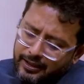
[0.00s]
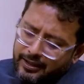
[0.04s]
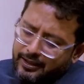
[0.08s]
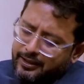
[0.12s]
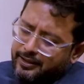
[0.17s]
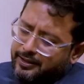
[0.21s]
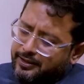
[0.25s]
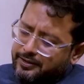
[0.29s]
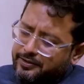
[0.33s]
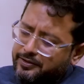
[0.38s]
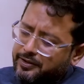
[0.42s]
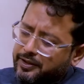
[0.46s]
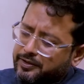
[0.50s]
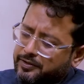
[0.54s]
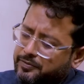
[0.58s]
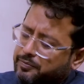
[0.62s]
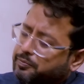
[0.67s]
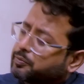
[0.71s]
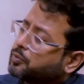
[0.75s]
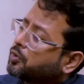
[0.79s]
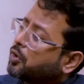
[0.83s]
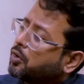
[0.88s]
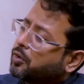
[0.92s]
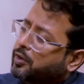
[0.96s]
It is
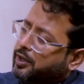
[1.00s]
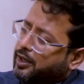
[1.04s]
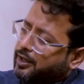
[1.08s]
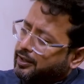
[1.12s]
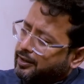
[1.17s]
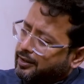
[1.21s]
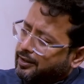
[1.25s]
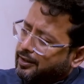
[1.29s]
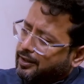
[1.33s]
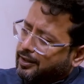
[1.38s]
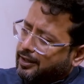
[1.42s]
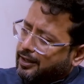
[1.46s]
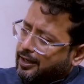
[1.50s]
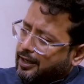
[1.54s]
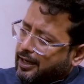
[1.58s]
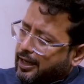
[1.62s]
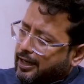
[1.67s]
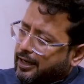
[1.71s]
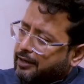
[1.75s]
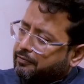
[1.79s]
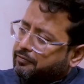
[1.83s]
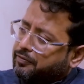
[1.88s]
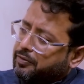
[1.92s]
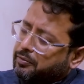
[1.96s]
broken,
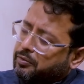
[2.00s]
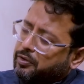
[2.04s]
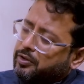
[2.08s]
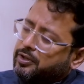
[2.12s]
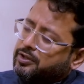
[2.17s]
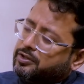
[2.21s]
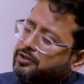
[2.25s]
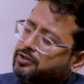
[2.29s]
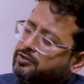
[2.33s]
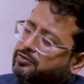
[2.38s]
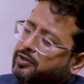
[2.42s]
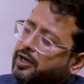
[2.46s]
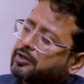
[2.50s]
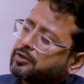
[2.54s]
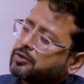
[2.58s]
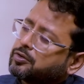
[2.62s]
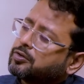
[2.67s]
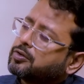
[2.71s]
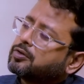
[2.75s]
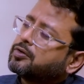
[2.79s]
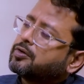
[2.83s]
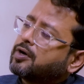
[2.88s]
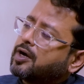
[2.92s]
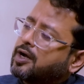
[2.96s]
and everybody is trying
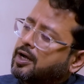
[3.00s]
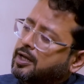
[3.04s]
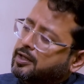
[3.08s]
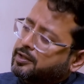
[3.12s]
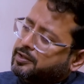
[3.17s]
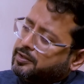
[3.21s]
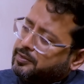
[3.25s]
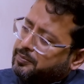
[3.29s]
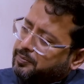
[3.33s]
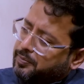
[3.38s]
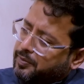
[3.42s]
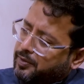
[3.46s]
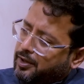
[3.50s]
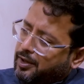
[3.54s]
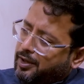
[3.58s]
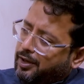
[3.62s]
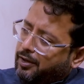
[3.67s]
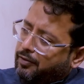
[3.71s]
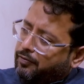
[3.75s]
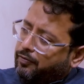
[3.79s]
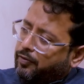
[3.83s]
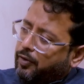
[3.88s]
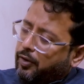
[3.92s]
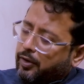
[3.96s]
to grasp
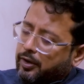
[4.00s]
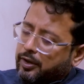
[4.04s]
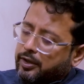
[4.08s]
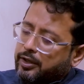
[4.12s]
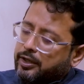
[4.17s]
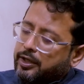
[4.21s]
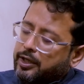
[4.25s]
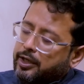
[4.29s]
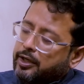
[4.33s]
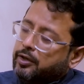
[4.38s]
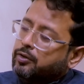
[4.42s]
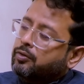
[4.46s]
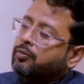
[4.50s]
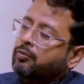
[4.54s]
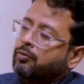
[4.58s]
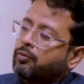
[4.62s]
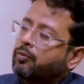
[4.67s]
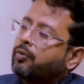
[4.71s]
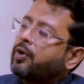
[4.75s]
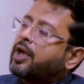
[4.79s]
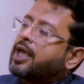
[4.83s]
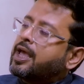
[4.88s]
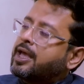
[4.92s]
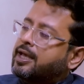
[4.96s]
for new
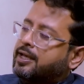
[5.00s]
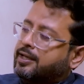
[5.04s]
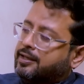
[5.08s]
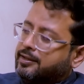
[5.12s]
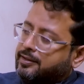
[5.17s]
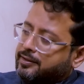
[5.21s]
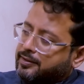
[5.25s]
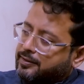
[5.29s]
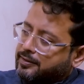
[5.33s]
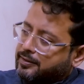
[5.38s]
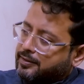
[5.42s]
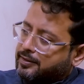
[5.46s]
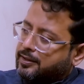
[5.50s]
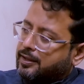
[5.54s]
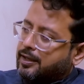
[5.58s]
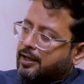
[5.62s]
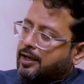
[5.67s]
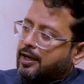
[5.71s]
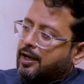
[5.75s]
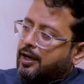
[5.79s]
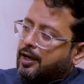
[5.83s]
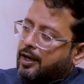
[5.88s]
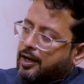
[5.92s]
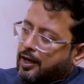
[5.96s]
ways
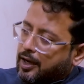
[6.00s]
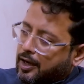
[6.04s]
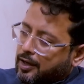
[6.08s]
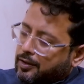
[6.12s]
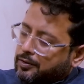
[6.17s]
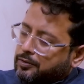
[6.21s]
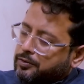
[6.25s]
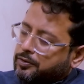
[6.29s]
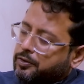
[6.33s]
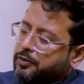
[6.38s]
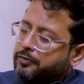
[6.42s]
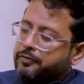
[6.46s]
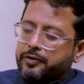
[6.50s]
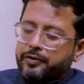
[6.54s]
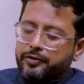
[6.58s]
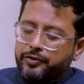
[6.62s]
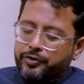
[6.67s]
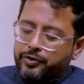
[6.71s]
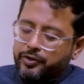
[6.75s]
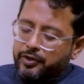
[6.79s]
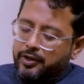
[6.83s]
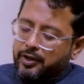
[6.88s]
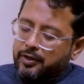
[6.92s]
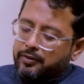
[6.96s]
out of the
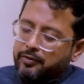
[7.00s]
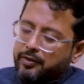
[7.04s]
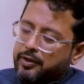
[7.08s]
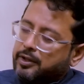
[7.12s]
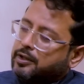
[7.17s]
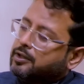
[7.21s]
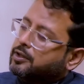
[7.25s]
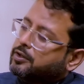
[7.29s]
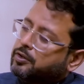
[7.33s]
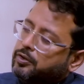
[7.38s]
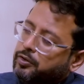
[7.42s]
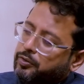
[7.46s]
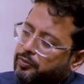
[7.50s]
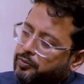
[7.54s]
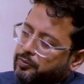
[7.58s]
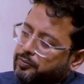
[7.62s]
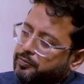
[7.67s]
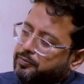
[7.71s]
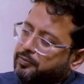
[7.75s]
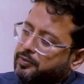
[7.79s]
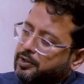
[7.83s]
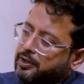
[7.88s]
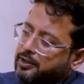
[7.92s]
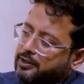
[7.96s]
general
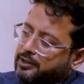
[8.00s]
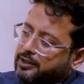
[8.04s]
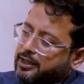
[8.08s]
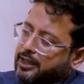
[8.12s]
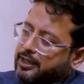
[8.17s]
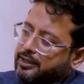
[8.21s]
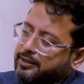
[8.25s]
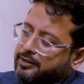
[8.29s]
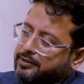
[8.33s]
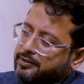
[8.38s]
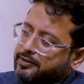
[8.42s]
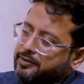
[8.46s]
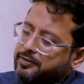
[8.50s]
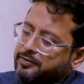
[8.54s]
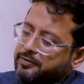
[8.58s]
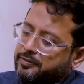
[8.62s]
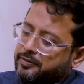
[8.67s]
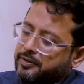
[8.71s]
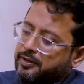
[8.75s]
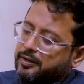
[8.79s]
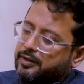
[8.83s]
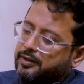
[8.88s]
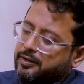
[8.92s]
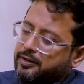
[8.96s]
gloom that is
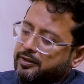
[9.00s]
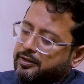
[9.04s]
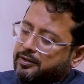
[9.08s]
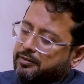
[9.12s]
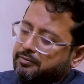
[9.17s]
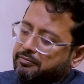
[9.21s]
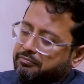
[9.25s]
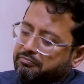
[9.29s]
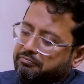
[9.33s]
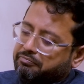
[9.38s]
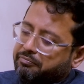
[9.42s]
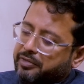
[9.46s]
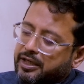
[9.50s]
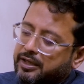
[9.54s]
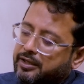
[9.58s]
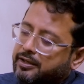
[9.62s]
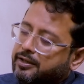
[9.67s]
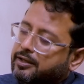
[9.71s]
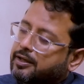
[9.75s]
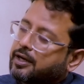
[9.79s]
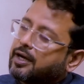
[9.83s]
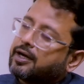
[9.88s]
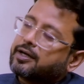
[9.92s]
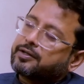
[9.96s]

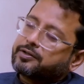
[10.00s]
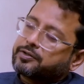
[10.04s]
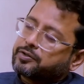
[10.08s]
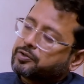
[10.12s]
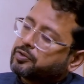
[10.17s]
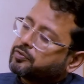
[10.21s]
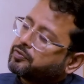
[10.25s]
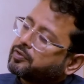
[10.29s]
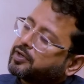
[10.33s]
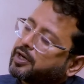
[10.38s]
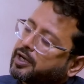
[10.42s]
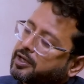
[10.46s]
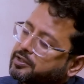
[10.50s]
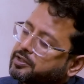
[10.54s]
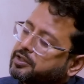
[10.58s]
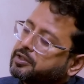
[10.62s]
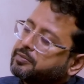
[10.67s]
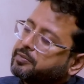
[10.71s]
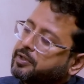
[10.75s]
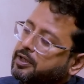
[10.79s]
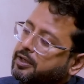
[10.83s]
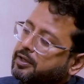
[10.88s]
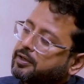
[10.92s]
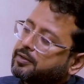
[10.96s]
being cast over
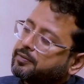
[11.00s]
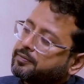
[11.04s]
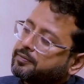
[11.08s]
academia.